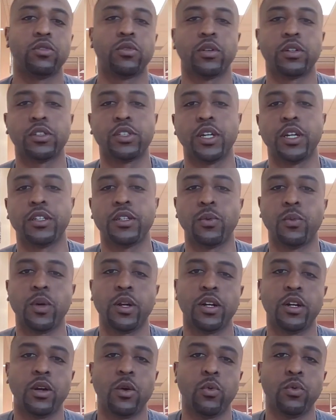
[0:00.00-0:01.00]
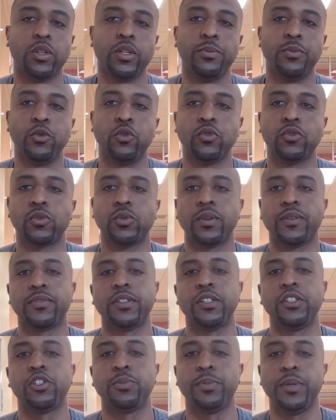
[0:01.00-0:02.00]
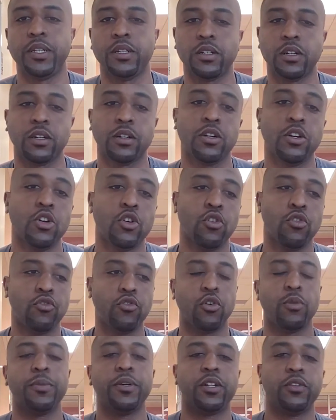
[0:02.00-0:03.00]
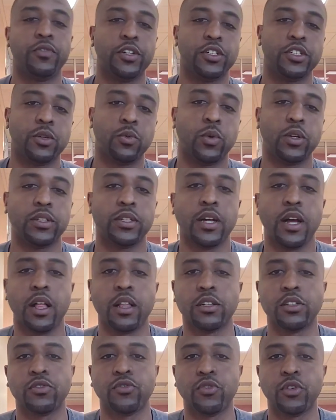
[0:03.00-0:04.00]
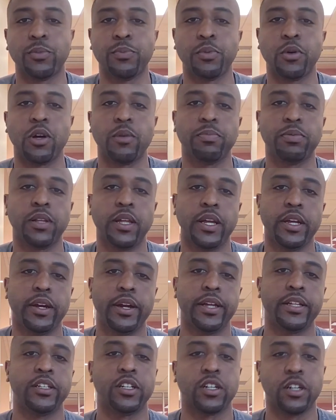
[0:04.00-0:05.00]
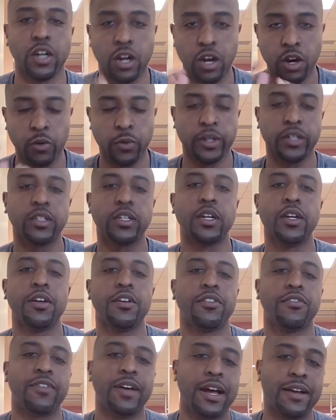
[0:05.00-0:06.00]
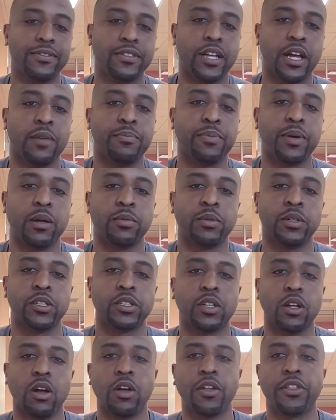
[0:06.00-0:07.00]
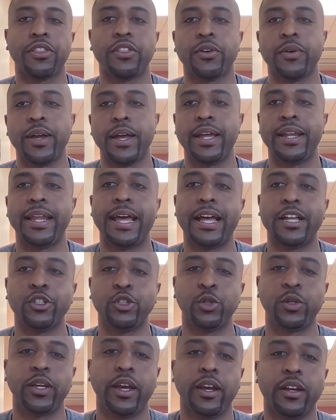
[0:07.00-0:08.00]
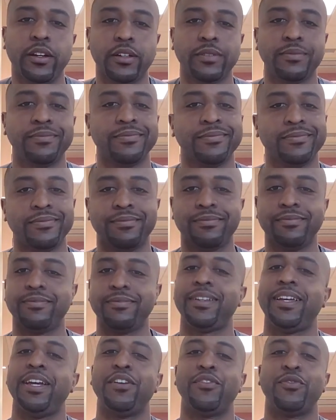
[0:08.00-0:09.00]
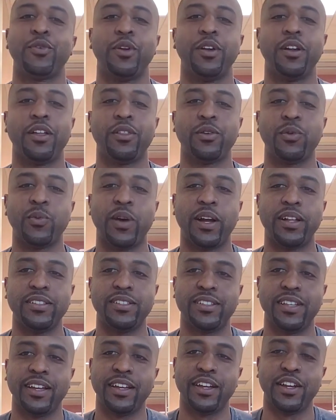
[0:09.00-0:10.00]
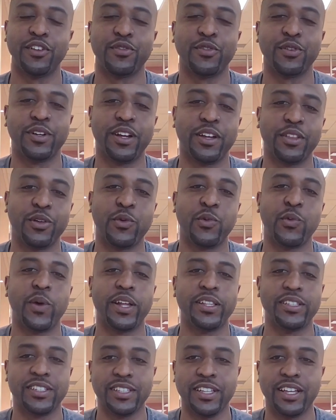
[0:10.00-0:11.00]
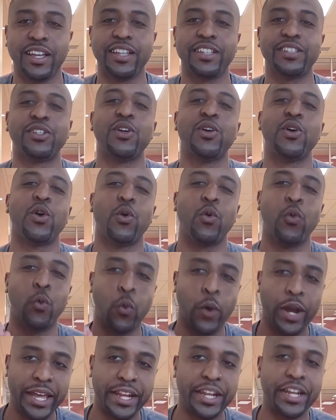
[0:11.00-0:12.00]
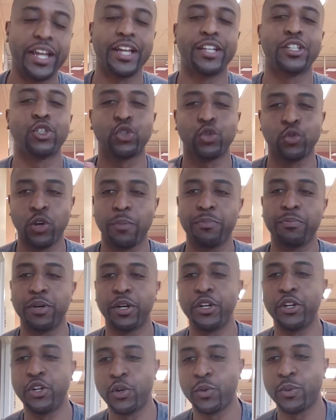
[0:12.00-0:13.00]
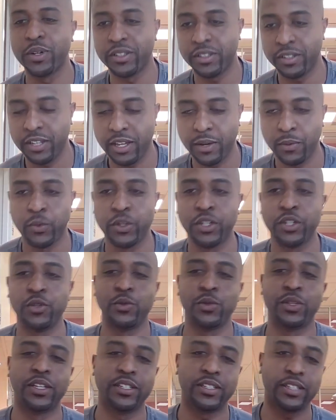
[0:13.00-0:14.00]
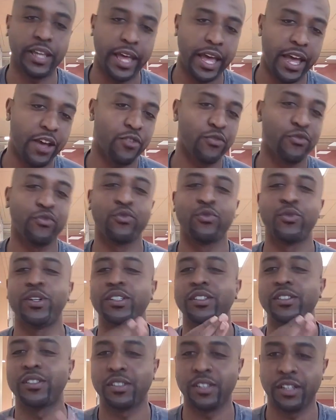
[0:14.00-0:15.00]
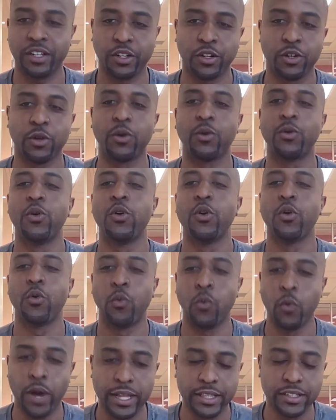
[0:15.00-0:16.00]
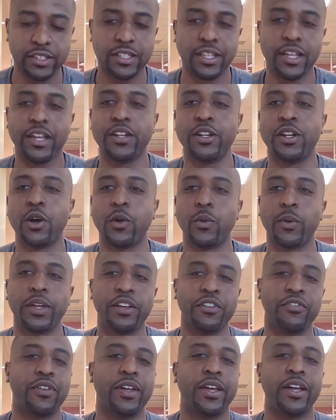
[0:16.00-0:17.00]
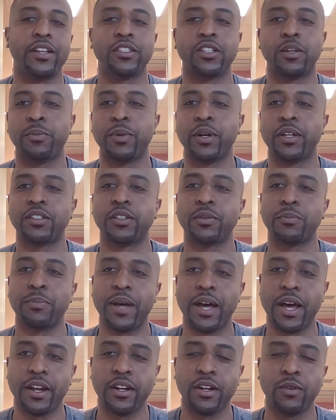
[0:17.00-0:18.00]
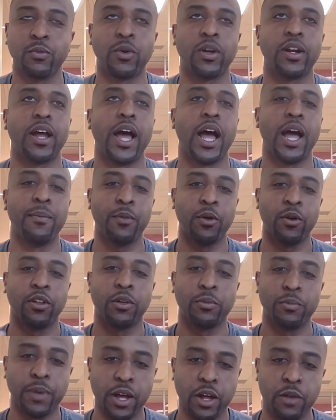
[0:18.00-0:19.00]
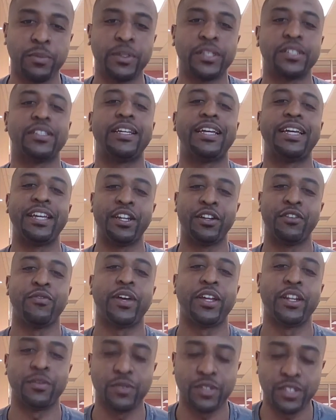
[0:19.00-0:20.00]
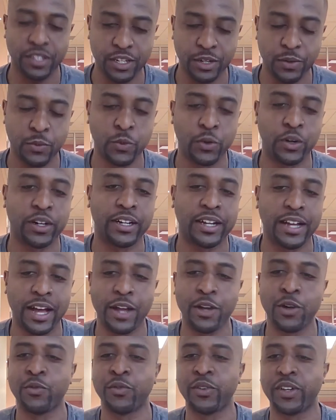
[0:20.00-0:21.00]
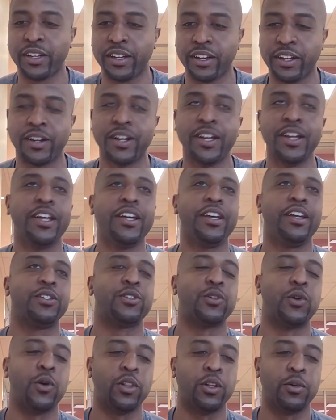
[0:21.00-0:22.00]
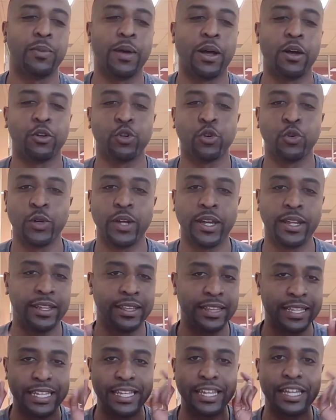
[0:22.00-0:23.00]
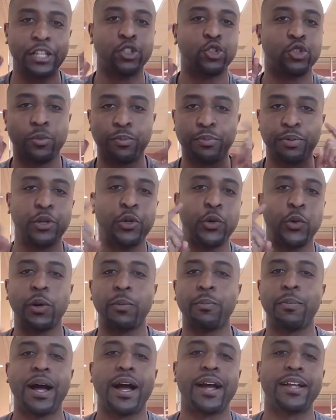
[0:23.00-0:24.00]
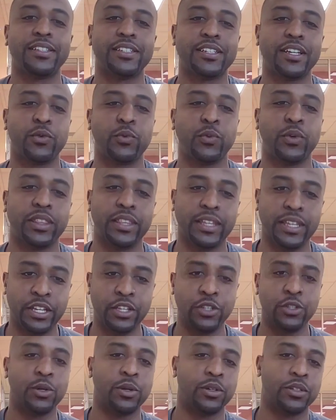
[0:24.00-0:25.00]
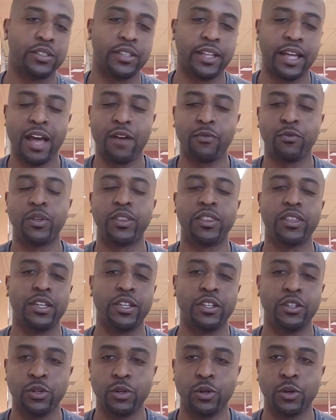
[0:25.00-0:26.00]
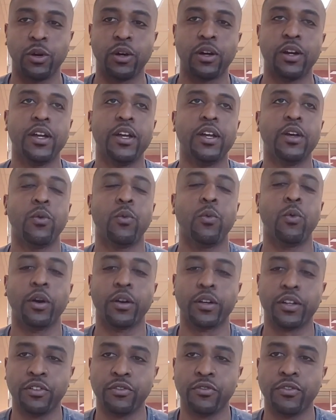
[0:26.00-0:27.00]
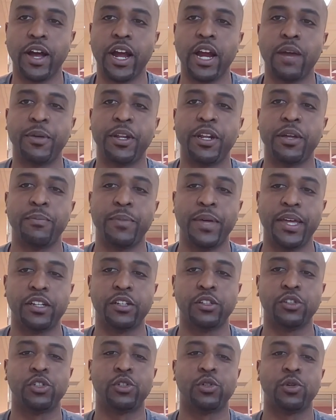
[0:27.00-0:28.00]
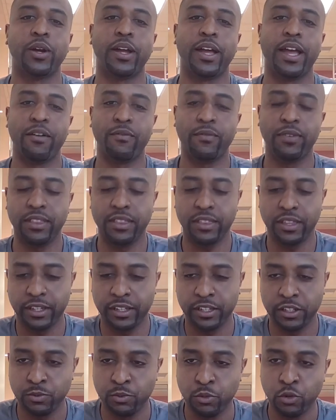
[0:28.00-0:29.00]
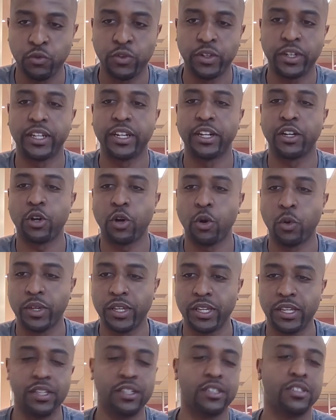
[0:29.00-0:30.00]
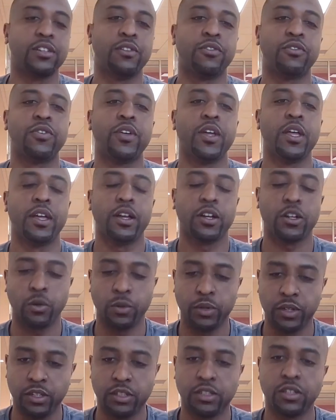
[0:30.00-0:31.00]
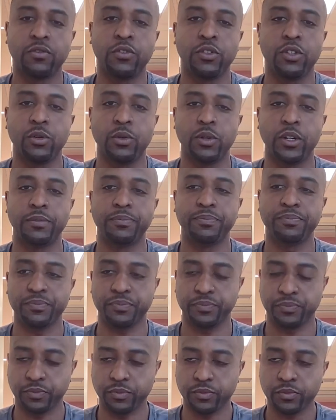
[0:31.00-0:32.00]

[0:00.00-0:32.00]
Cruickshank, your one and only Move Swiftly speaker, former Division I college football player, and current five-time published author and educator. Here for another Wednesday. Here for another Wednesday's Wintrapreneur tip. We do this every single Wednesday. No ifs, ands, or buts about it. What I'm all about, Mr. Innovative Teamwork Guy over here, is all about creating the intrapreneur mindset within your staff, within your work environment, and making sure everything is moving in a cohesive unit.